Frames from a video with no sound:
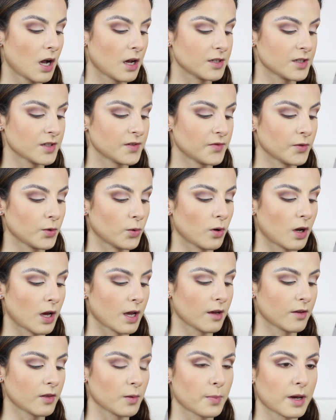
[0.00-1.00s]
I just feel
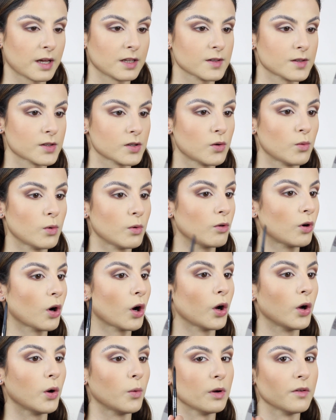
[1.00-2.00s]
like the pencil will
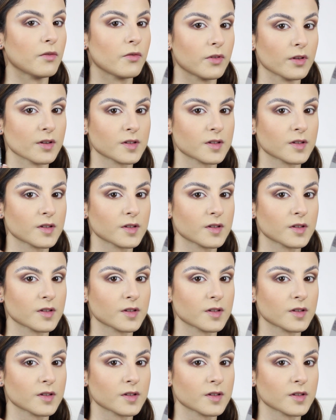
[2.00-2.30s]
go with